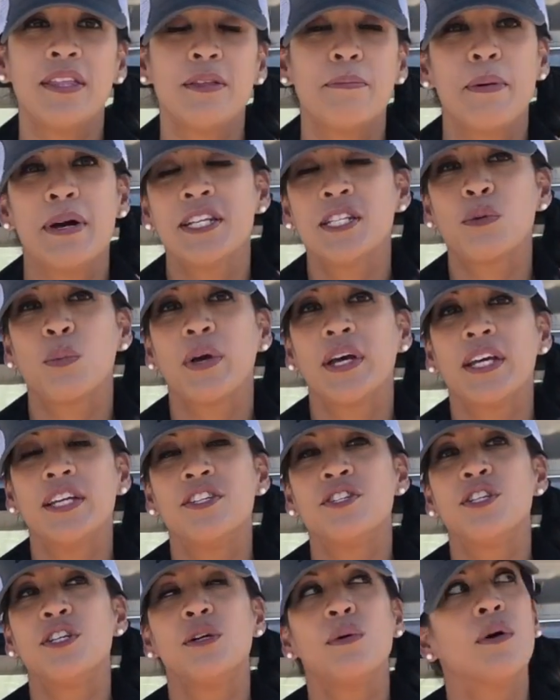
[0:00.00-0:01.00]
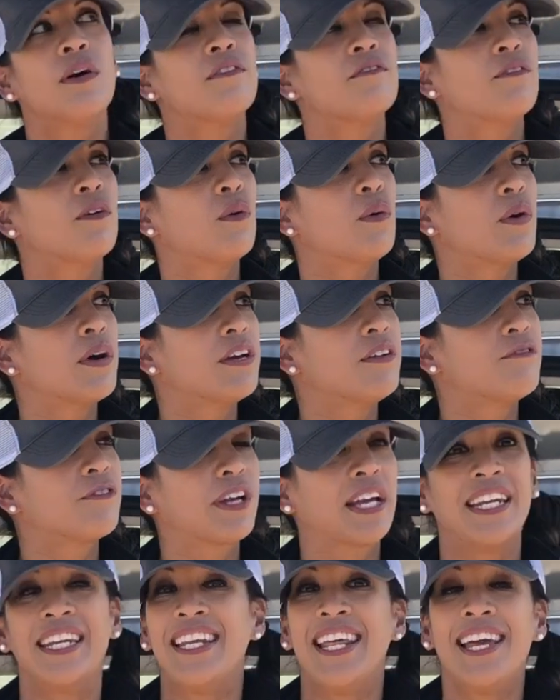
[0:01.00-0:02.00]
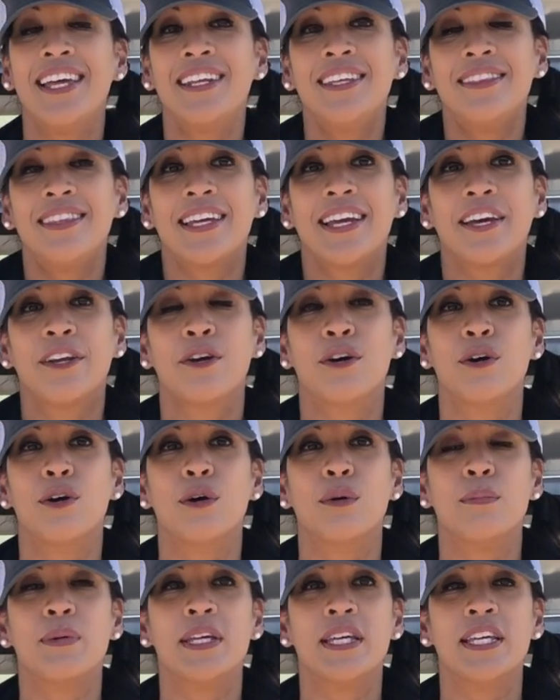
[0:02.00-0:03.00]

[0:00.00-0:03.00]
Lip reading: the best way to avoid forgetting anything at home